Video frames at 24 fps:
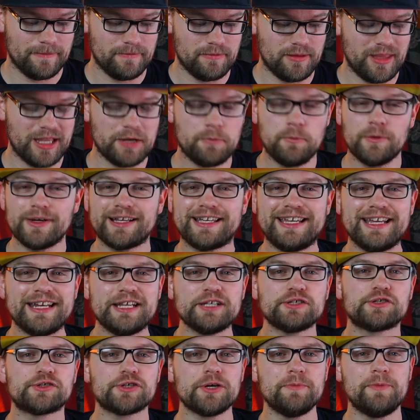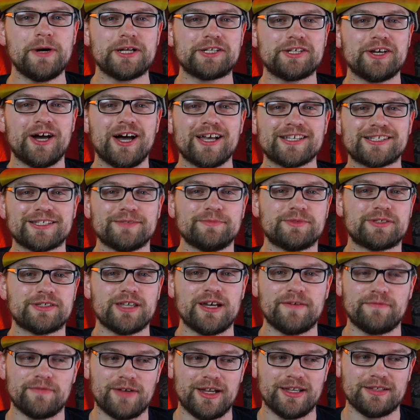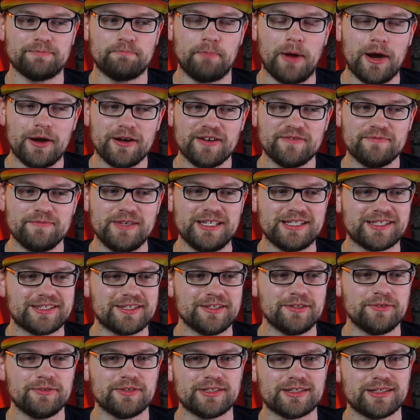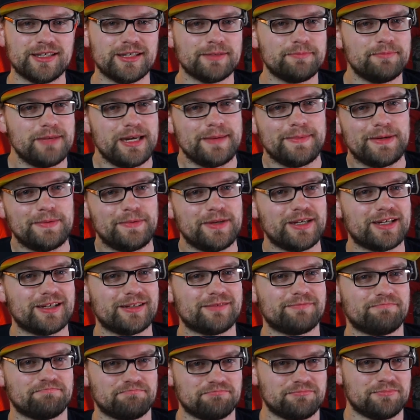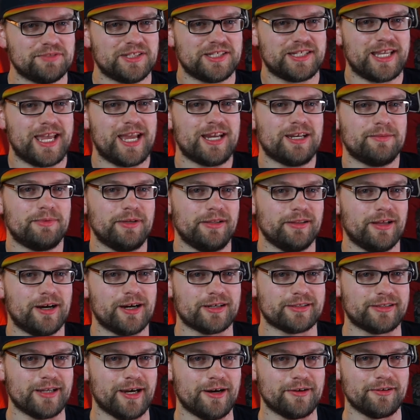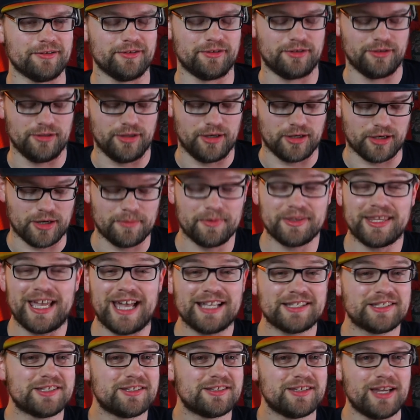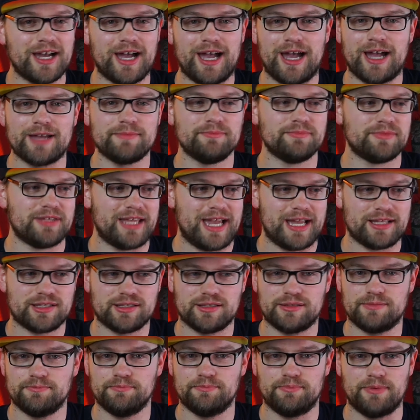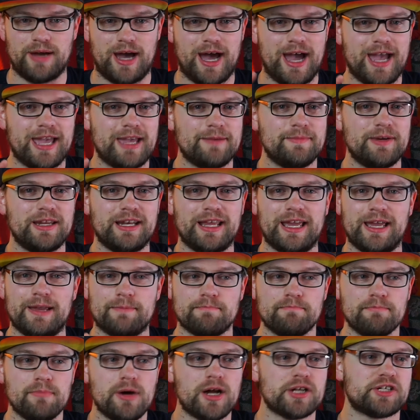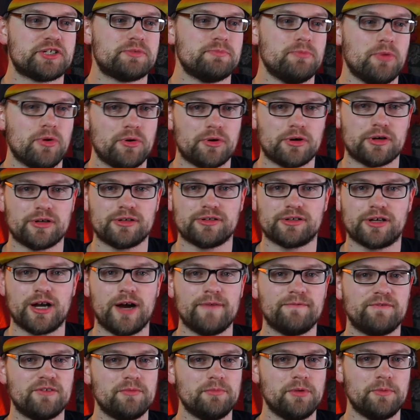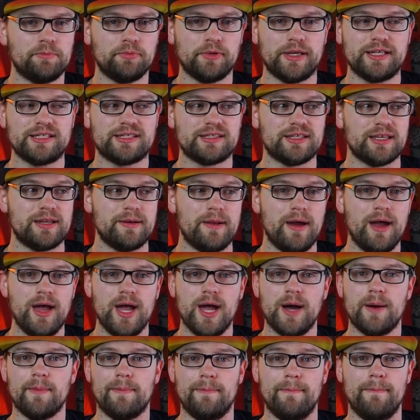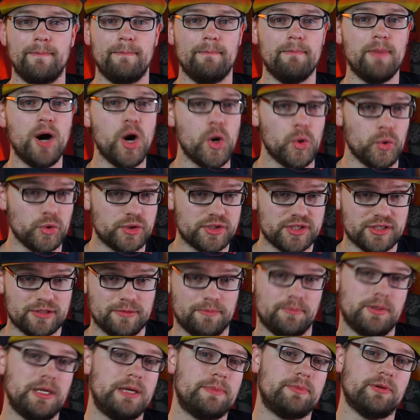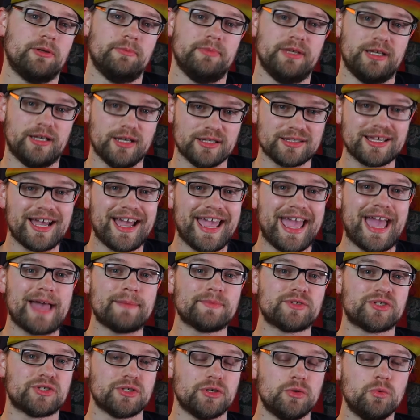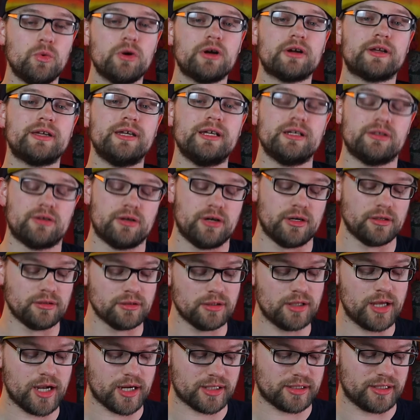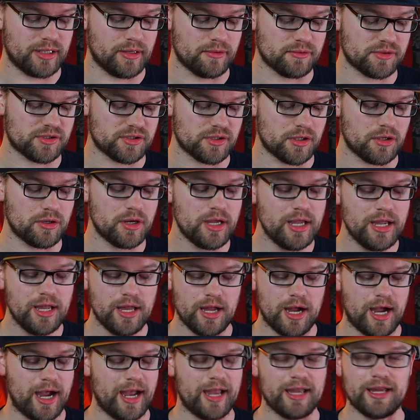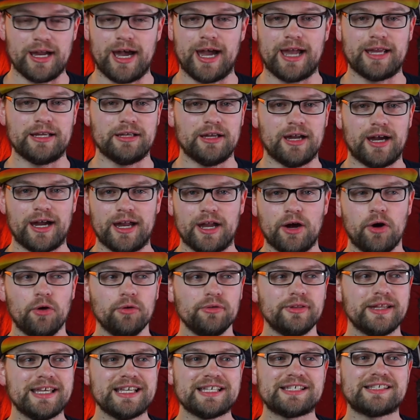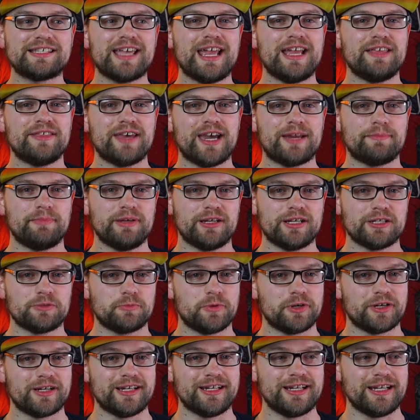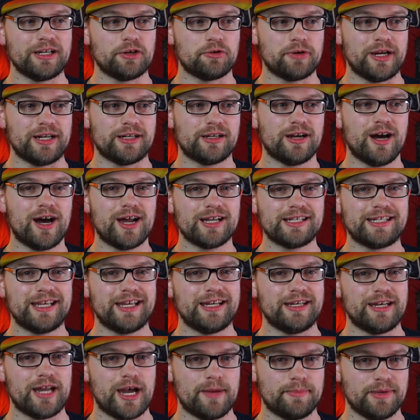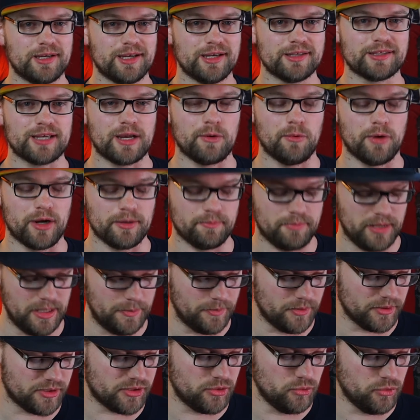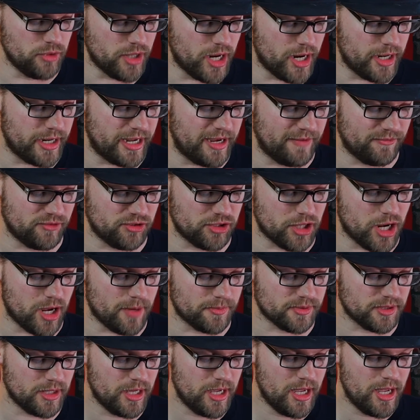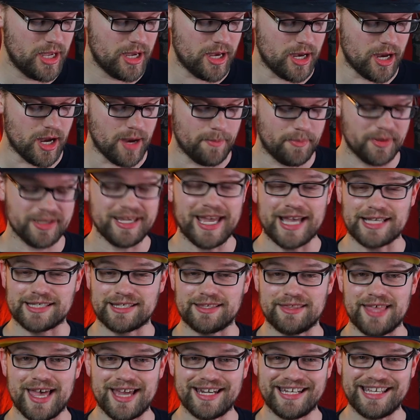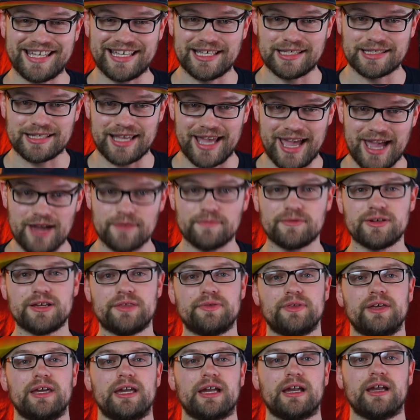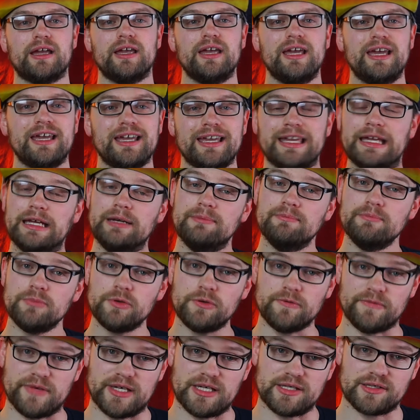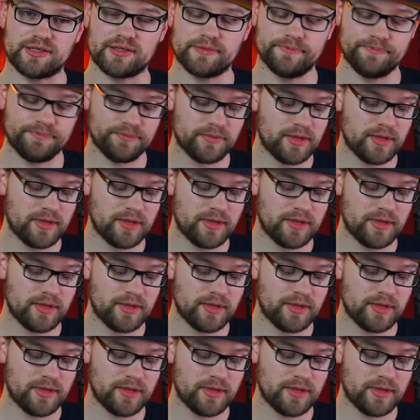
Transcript: like we're getting so much awesome stuff. I part of me still is like maybe we could stand to be locked down a little longer. But that's I'm that's I am in a much more comfortable place than most people because I am still working during the lockdown. So I I, I only say that because we are getting great content, not because I want people to not have jobs. Uh, but yes, that is everything in movies